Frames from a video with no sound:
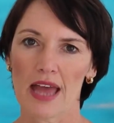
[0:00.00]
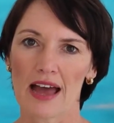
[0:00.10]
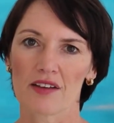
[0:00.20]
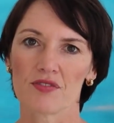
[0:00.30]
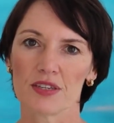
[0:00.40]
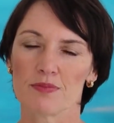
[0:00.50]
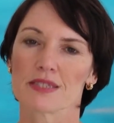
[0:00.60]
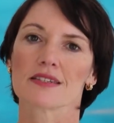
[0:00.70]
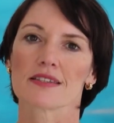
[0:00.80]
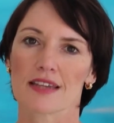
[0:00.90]
have the
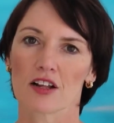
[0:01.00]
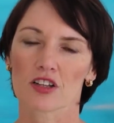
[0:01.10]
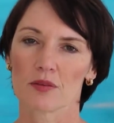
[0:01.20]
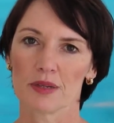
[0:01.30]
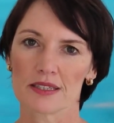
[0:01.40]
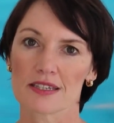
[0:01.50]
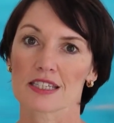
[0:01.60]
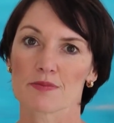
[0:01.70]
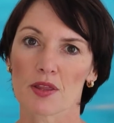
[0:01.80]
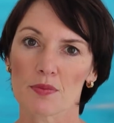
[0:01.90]
Business Alchemy
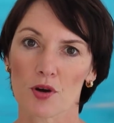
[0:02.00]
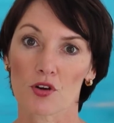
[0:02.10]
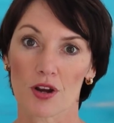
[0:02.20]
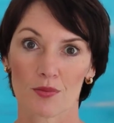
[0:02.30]
6-month program,